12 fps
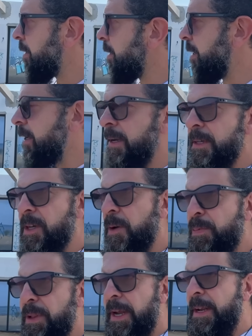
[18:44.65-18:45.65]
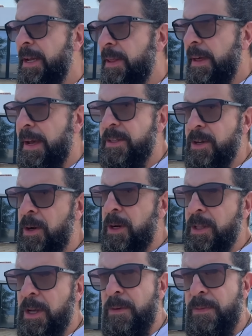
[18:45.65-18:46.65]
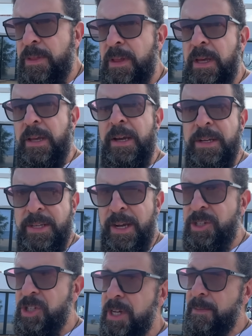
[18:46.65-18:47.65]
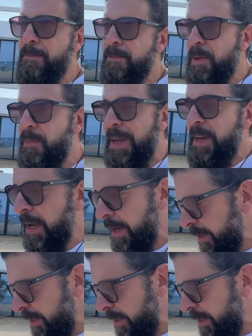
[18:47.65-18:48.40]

He is complaining that all of the attention, the media